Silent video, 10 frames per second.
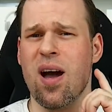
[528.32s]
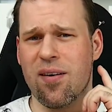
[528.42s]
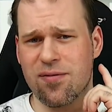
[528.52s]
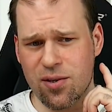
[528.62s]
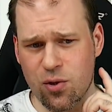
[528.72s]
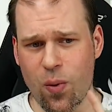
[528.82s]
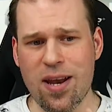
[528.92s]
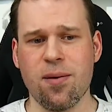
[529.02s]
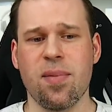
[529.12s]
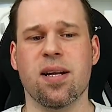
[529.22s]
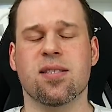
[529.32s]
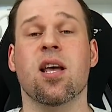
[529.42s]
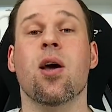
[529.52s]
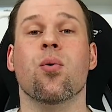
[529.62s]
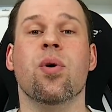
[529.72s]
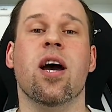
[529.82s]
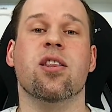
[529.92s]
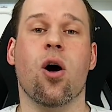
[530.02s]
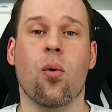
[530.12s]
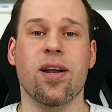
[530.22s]
After 20 minutes, we
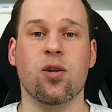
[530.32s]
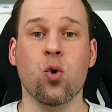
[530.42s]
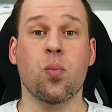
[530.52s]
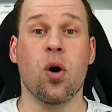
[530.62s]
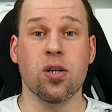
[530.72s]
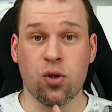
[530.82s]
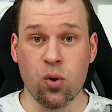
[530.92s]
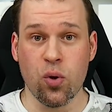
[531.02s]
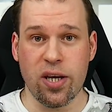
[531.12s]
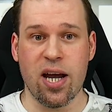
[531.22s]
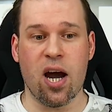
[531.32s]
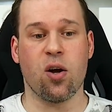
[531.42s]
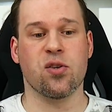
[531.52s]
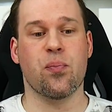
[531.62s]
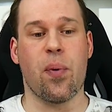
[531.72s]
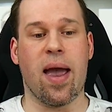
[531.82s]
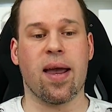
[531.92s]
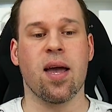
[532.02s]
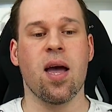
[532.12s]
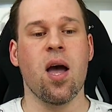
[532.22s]
had already 2.2 gigahertz
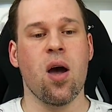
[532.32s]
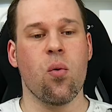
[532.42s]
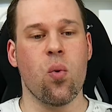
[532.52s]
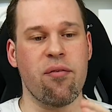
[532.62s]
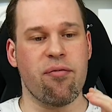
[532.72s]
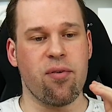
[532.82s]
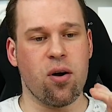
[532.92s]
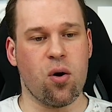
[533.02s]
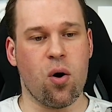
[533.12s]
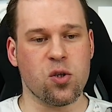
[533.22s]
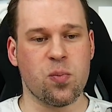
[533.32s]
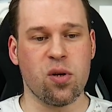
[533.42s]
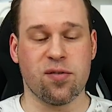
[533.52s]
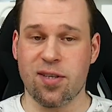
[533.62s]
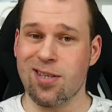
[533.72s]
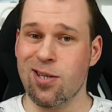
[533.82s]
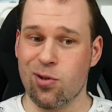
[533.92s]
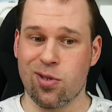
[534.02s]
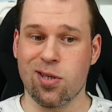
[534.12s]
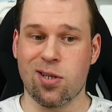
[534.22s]
back with a core speed of
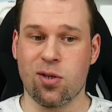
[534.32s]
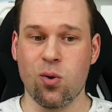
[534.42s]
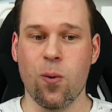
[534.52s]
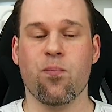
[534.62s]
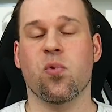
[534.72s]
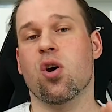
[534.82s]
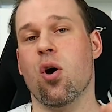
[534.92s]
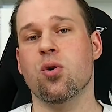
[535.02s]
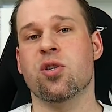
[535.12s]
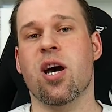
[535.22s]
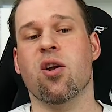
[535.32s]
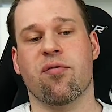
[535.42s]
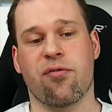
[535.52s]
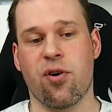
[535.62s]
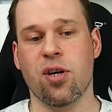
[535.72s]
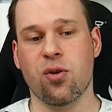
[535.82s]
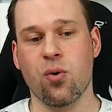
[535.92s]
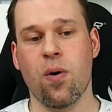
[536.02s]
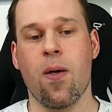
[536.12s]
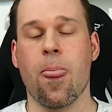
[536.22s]
60 to 62, the cold side of
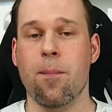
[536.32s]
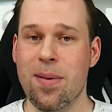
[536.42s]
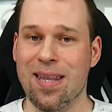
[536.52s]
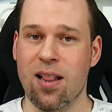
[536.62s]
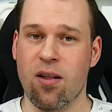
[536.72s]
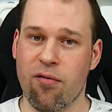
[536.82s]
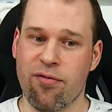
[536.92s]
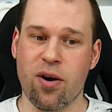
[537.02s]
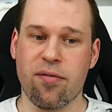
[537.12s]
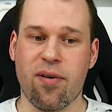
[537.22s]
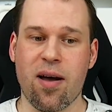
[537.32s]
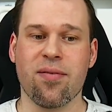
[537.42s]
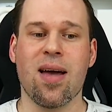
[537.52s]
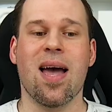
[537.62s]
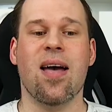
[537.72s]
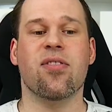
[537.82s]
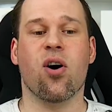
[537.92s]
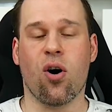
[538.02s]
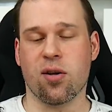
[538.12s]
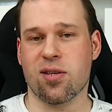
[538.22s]
32, middle of 35, and
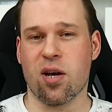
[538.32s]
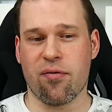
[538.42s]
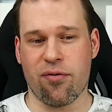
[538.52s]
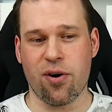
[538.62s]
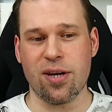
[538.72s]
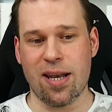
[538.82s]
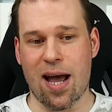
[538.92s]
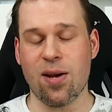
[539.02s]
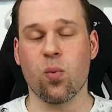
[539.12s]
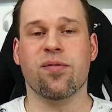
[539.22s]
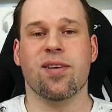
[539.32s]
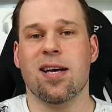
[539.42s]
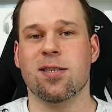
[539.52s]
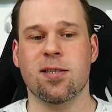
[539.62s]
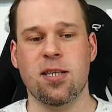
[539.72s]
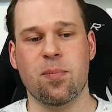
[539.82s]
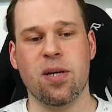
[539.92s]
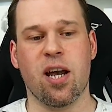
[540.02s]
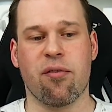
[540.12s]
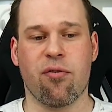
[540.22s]
the hot side of 39 with the SSD
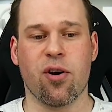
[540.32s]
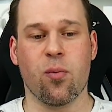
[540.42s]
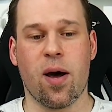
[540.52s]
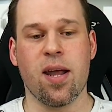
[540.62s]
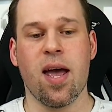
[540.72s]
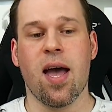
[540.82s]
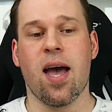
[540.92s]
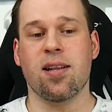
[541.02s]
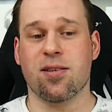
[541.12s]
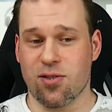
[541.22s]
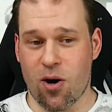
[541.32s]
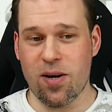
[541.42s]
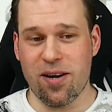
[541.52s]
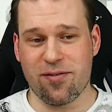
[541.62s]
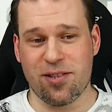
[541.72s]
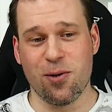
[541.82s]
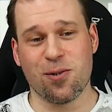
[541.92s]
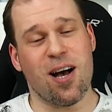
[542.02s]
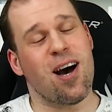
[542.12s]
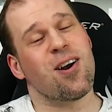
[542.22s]
being at 41. And sorry if
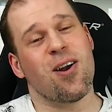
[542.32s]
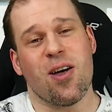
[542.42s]
those are a